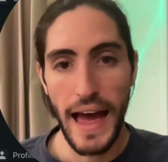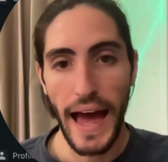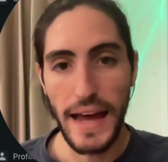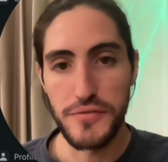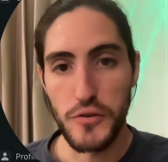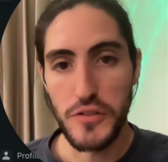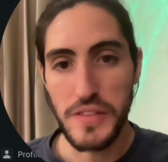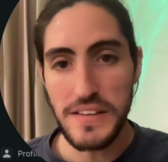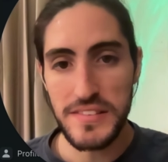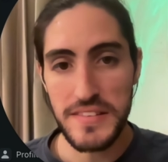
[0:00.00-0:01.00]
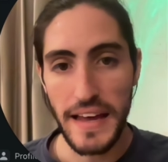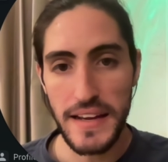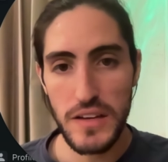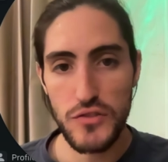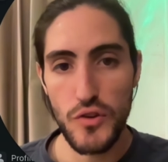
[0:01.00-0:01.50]
And for these
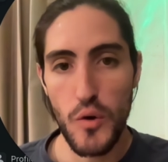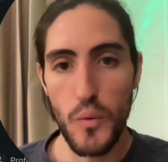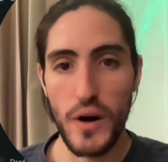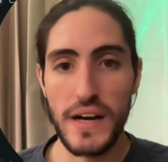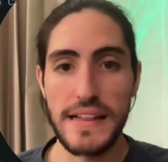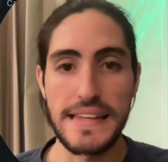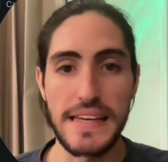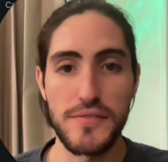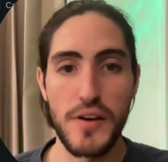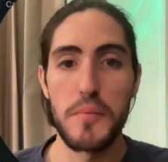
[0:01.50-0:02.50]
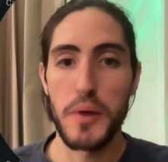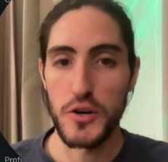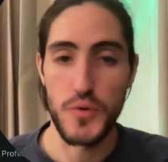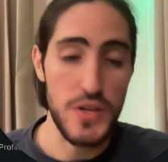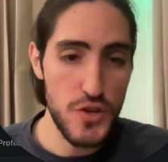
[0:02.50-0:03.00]
settings, we're going to leave
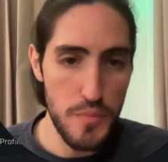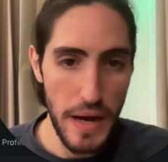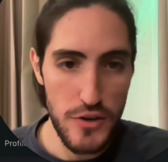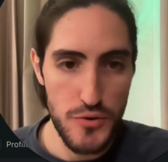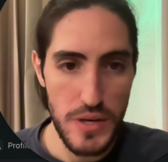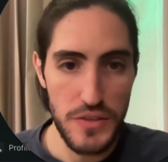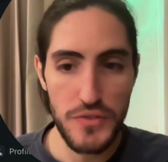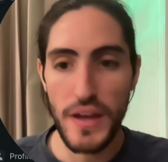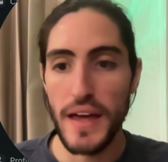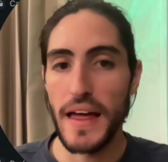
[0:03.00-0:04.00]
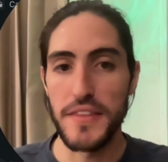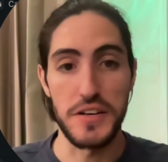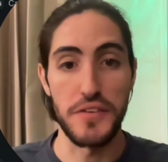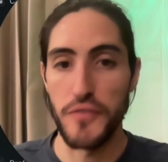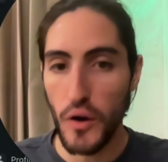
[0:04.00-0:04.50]
punctuation boundaries the
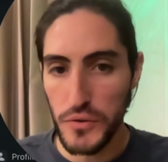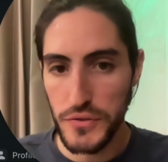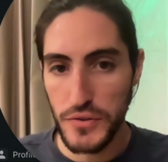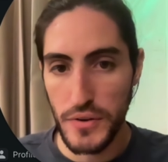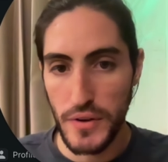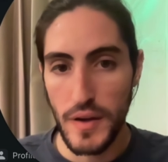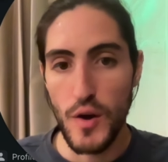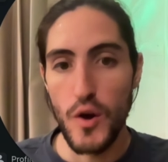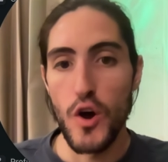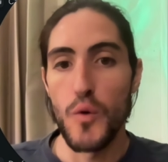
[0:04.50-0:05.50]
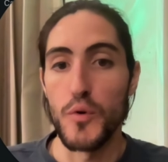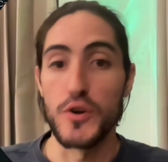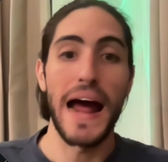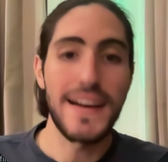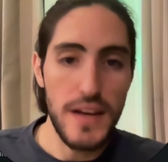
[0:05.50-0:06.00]
default. We're
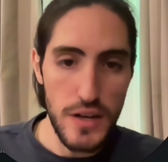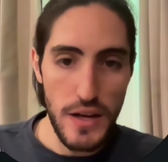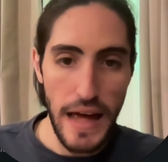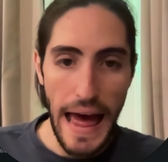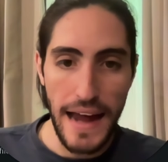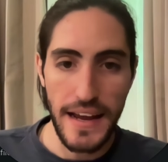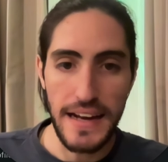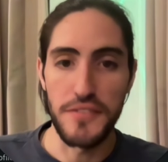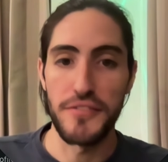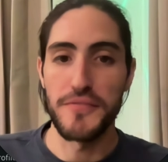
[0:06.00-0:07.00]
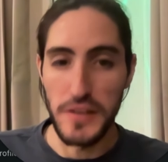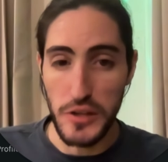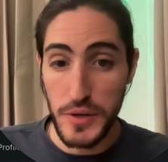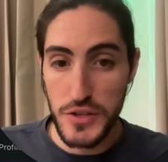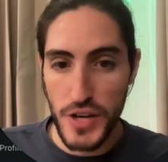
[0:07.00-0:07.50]
not gonna add any filler
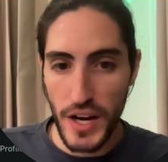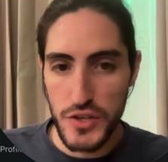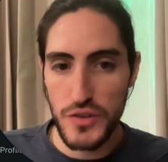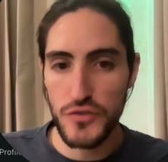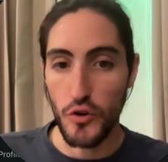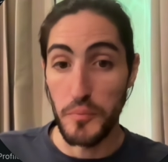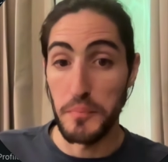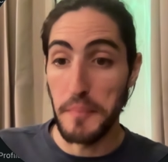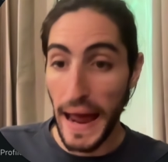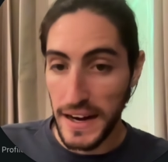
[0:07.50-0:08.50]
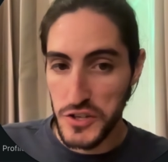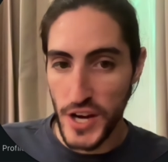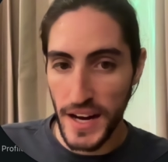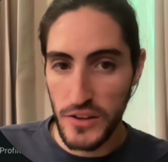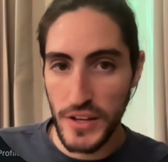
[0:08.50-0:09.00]
injections or back
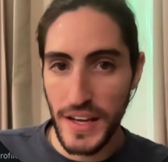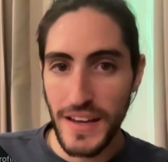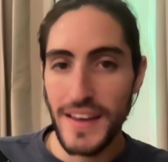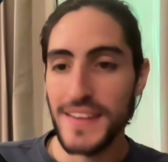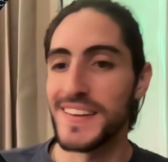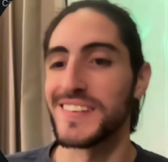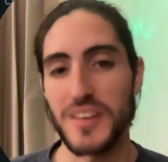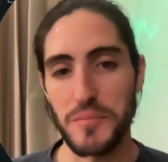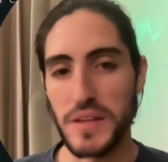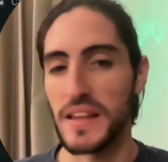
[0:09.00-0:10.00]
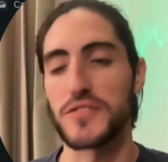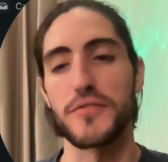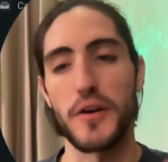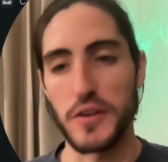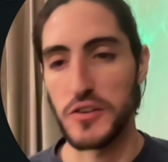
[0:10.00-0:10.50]
channeling. This is something that's
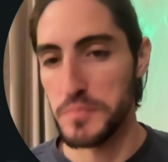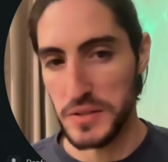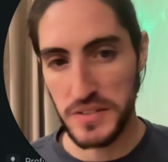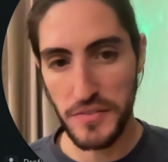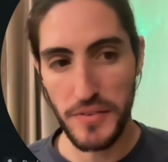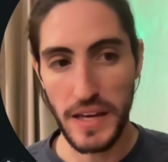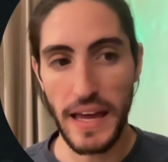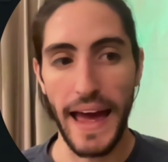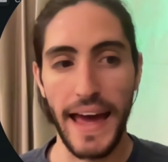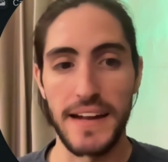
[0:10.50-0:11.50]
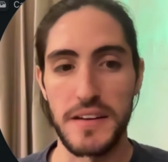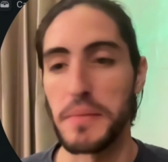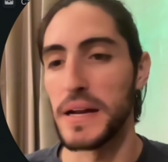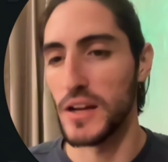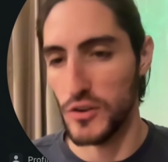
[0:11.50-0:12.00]
very specific, and
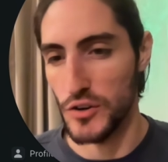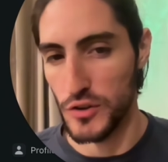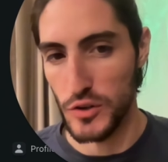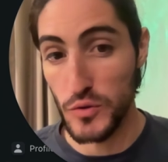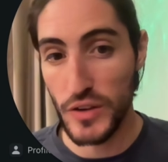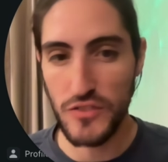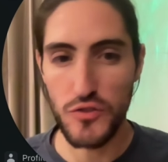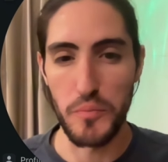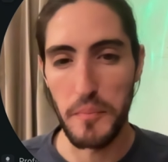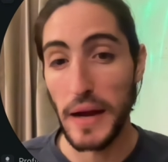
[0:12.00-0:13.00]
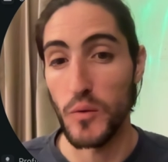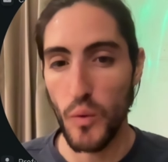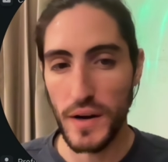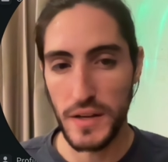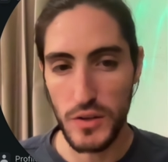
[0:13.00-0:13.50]
depending on your use case, you might
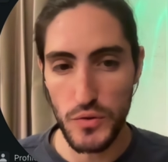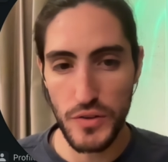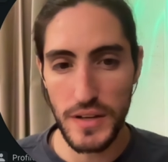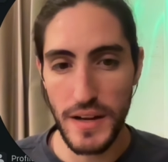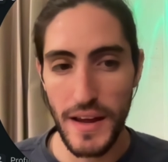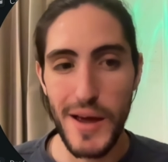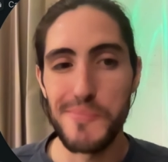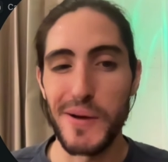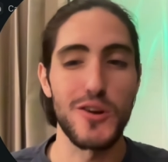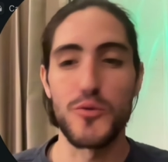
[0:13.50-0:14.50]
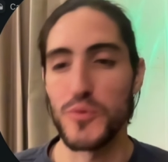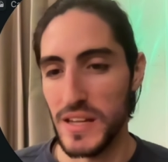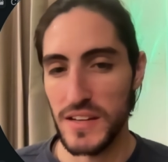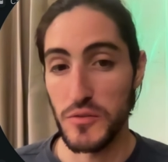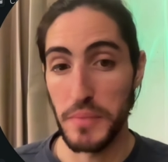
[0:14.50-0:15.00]
want to use it, but you don't really
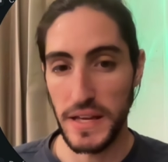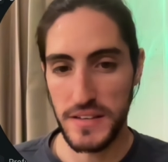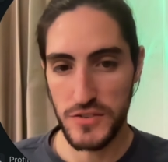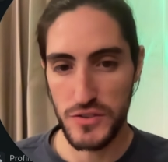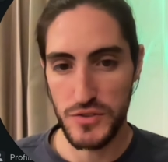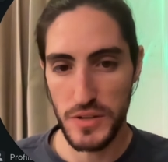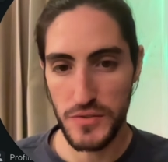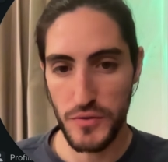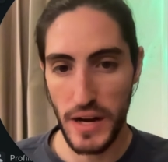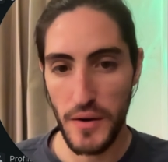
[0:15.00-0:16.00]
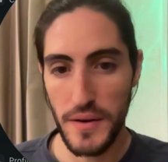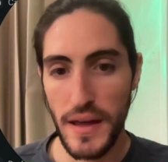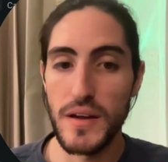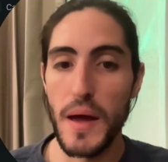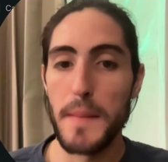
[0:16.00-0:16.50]
need to pay attention to this for now.
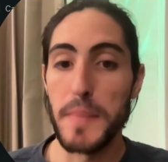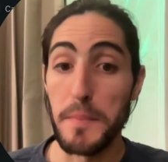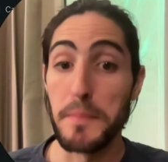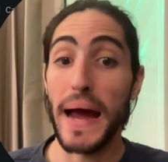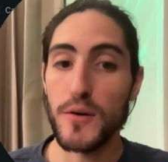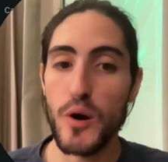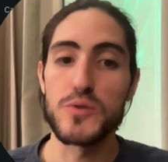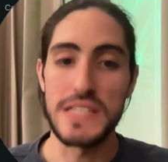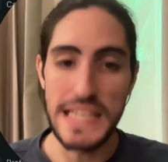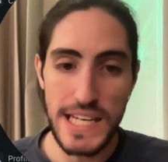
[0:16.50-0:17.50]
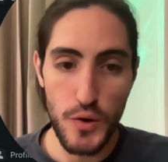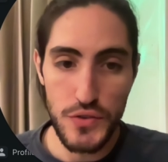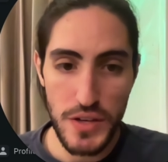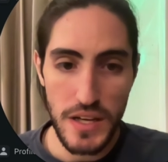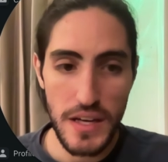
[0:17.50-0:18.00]
But background
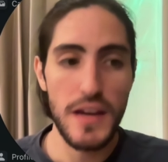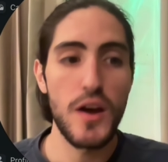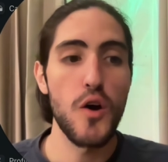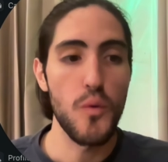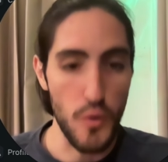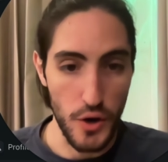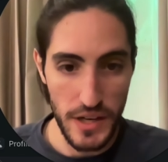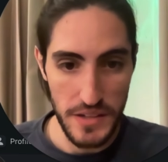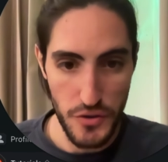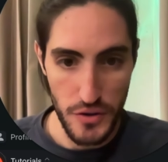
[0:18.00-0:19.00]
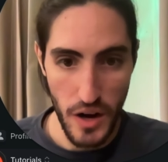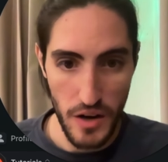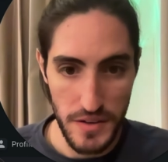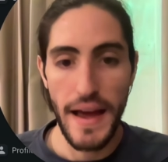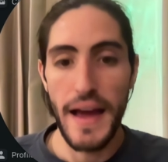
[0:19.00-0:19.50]
denoising, we're gonna turn on.
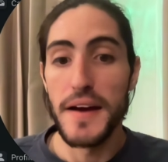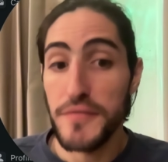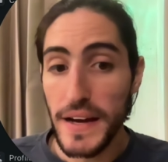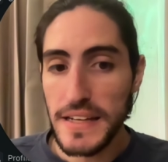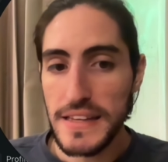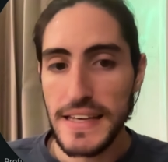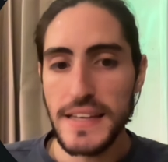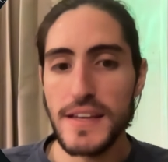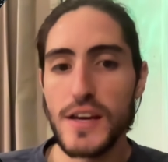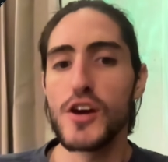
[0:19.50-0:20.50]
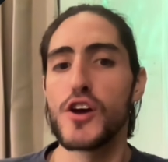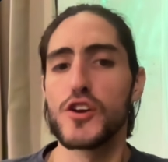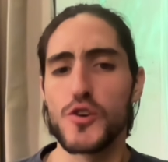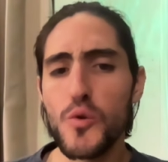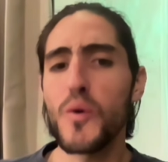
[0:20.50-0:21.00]
Finally,
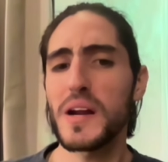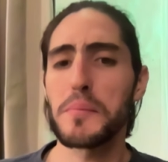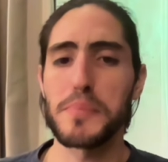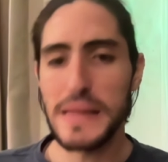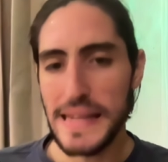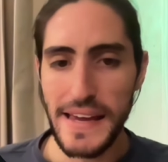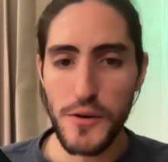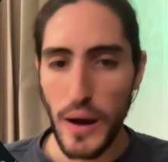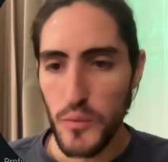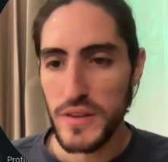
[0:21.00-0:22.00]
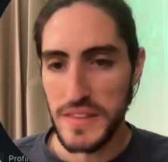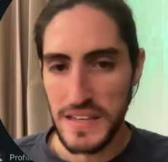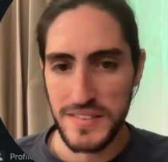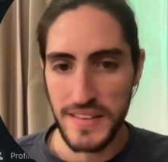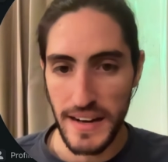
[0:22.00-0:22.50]
you'll wanna play around with these
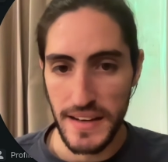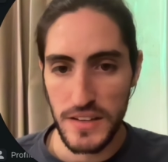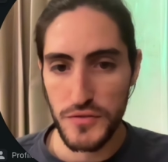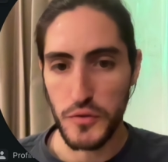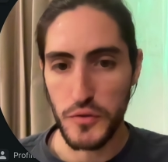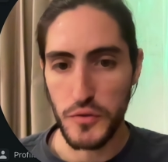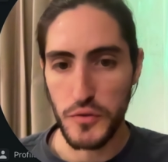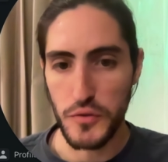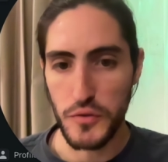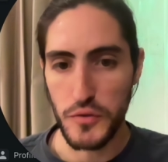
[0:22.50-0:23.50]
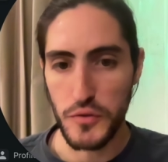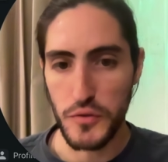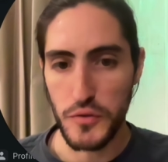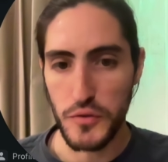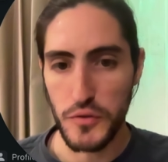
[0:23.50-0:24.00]
settings for stability,
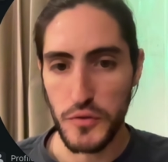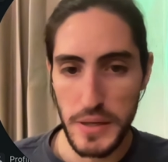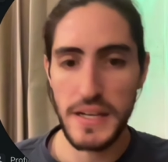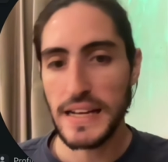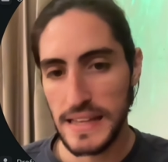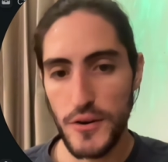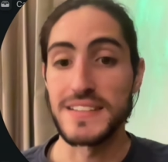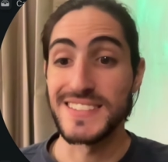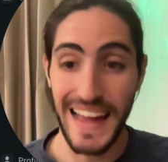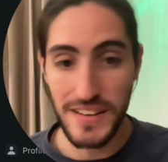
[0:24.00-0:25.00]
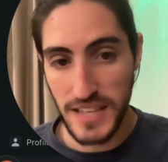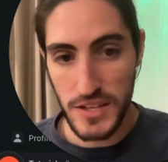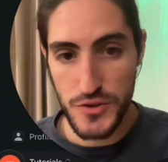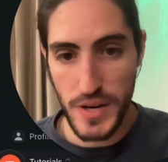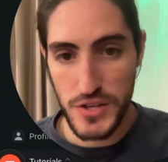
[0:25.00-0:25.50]
clarity, and style
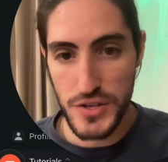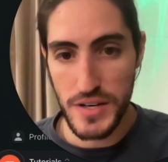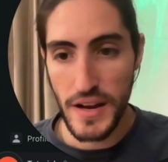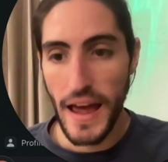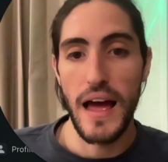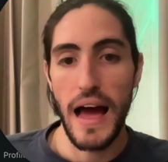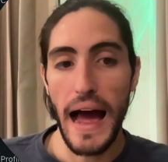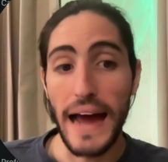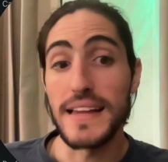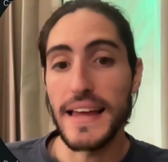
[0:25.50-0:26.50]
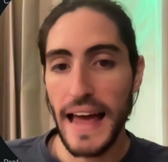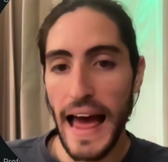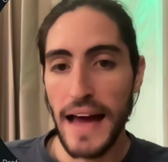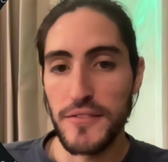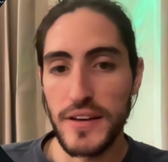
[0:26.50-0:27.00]
exaggeration. I like
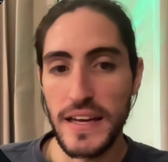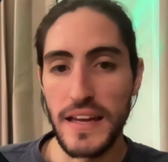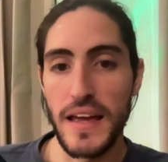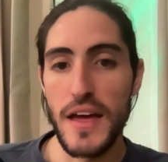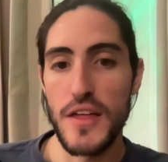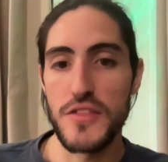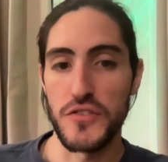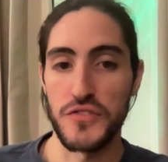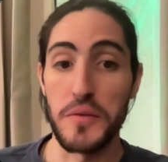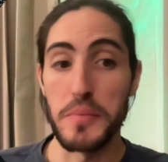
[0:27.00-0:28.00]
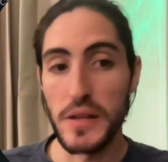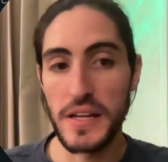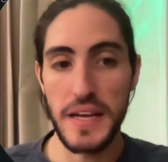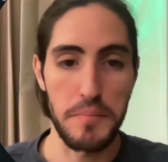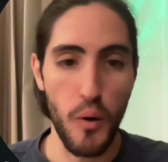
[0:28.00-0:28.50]
having the stability
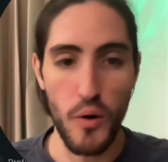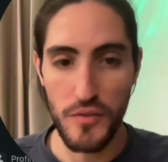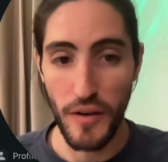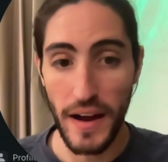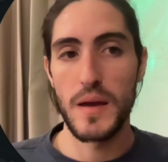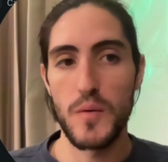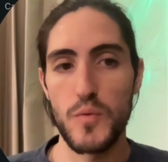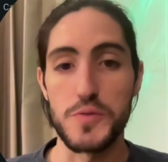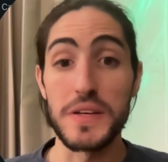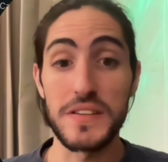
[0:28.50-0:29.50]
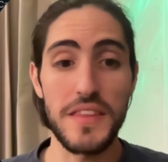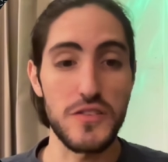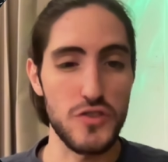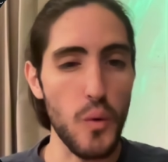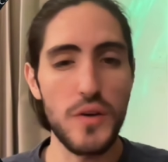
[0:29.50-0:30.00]
at 0.5, which means that the
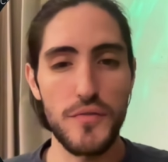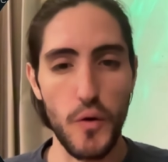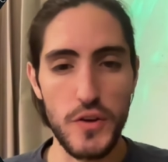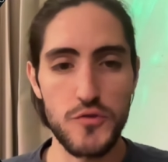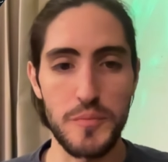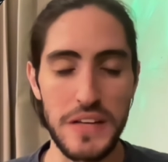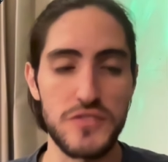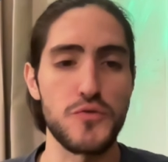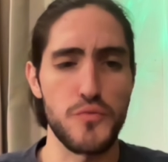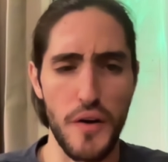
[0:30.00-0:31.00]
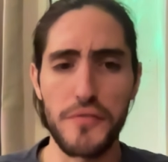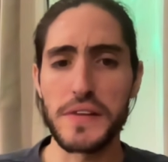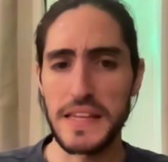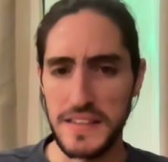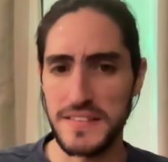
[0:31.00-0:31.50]
tone of voice remains roughly
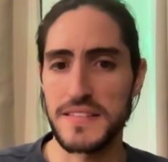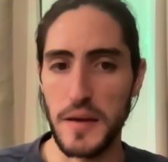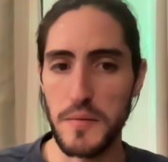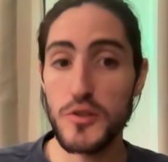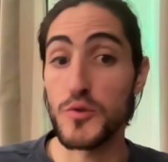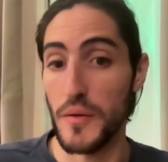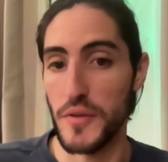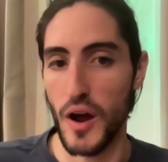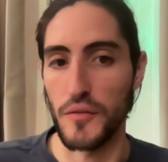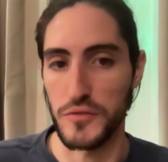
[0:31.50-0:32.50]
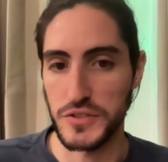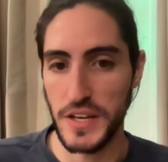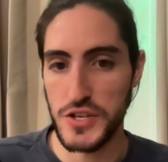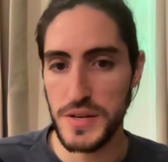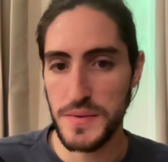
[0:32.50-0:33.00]
the same throughout the
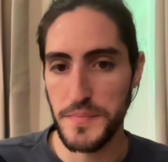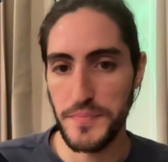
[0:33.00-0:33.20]
conversation.